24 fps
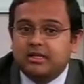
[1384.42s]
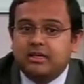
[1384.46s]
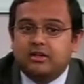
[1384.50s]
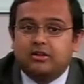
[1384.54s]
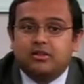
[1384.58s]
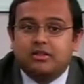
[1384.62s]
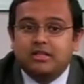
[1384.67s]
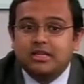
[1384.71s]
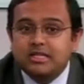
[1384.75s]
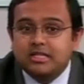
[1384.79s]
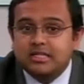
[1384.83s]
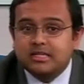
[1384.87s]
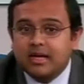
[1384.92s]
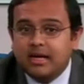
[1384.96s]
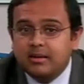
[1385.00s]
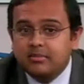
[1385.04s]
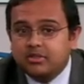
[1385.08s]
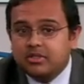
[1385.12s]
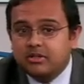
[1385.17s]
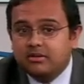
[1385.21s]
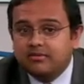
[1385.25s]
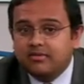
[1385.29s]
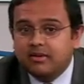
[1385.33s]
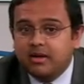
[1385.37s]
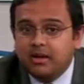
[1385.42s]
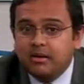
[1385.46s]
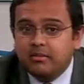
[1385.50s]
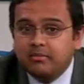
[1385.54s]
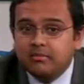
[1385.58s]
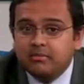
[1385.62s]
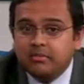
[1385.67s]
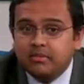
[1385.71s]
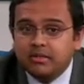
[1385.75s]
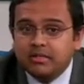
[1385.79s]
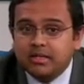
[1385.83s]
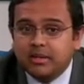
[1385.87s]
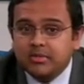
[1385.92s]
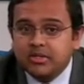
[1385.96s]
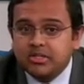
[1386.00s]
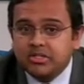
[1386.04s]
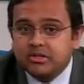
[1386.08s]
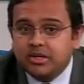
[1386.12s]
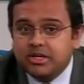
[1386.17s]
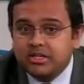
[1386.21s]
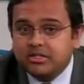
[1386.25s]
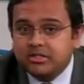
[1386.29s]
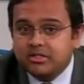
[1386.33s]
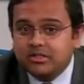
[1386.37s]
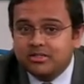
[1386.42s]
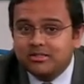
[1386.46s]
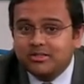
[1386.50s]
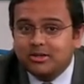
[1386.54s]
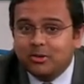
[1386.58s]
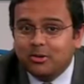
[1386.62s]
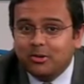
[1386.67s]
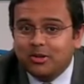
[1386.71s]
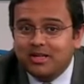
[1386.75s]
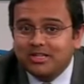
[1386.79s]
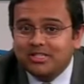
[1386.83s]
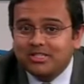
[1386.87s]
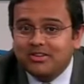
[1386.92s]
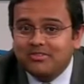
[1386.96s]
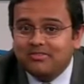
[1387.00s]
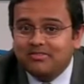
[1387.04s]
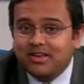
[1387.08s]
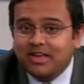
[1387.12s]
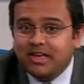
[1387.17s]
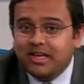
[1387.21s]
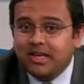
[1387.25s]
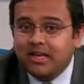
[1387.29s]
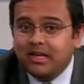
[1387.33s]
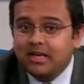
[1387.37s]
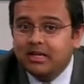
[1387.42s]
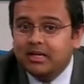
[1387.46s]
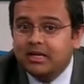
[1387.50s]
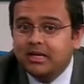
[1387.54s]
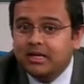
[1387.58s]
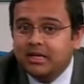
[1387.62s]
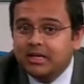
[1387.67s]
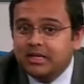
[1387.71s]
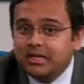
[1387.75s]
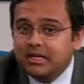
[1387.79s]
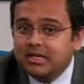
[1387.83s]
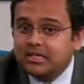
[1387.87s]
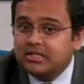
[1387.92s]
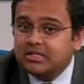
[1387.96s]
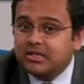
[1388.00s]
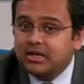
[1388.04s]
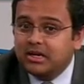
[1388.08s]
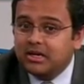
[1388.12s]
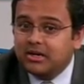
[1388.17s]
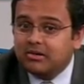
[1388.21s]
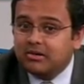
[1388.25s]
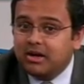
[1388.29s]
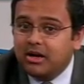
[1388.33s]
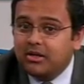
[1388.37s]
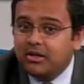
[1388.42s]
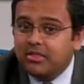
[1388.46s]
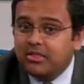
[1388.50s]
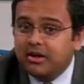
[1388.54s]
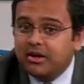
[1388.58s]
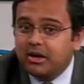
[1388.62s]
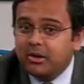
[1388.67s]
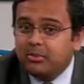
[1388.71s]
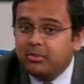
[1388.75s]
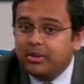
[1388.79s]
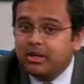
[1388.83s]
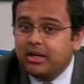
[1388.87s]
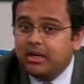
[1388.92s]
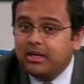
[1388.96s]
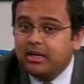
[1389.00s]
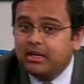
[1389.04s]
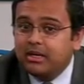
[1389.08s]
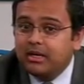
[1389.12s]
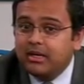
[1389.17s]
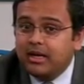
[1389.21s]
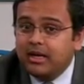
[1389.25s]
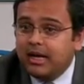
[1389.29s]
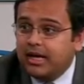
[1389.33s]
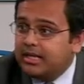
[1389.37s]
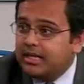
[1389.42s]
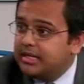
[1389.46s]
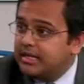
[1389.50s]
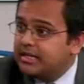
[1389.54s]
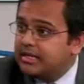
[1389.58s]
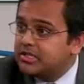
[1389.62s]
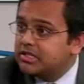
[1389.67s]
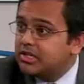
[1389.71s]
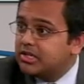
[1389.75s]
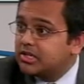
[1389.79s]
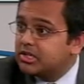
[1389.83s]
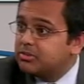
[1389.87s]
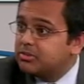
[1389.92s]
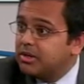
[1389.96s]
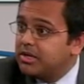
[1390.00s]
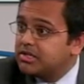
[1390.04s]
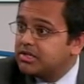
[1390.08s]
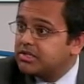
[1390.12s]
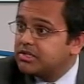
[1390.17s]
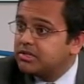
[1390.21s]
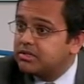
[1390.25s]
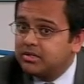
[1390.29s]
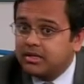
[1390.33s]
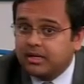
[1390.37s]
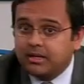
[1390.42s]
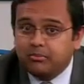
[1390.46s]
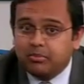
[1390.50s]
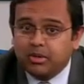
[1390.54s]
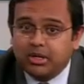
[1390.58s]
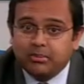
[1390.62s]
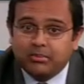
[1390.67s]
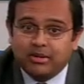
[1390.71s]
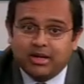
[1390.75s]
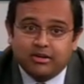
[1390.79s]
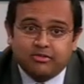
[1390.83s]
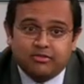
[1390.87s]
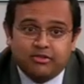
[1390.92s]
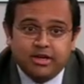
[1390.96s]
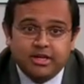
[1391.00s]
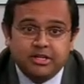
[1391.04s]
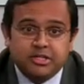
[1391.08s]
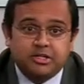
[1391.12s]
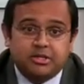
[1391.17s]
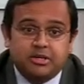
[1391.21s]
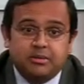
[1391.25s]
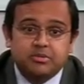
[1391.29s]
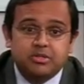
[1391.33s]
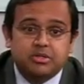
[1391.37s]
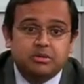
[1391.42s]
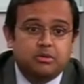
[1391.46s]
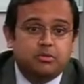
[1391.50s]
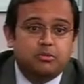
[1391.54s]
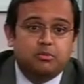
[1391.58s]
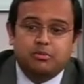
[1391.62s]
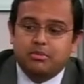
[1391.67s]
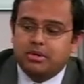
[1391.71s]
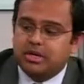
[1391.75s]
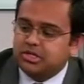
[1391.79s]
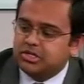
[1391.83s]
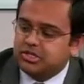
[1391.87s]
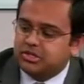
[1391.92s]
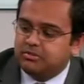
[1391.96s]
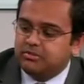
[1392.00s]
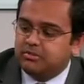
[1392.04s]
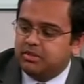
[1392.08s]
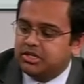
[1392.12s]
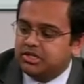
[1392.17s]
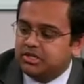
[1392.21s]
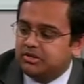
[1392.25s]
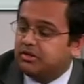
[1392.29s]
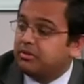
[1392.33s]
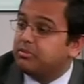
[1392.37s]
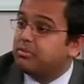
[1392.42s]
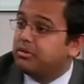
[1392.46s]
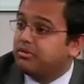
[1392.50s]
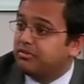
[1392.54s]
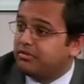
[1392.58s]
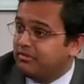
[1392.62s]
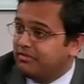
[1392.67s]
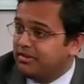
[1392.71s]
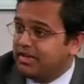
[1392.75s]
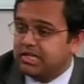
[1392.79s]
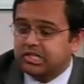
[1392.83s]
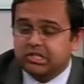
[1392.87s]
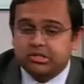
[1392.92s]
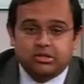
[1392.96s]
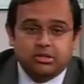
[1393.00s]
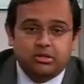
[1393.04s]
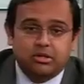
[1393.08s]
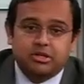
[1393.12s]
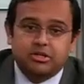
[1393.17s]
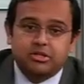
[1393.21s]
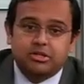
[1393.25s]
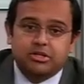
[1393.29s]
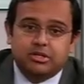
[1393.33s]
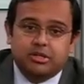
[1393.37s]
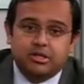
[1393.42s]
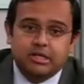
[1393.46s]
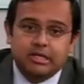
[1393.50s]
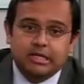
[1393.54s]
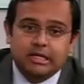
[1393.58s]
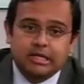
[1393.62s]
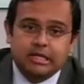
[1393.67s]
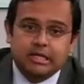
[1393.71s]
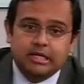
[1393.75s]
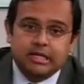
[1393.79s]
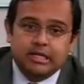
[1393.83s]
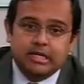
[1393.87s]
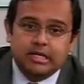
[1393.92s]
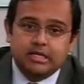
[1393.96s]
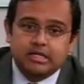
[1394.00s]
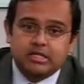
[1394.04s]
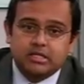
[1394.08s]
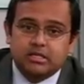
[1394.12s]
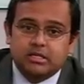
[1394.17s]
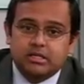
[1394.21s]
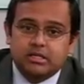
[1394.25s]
there are these types of demonstrations. The total SFA gets cryotherapy, and then at 6 months they bring back for angiograms. Much of the peripheral vascular literature is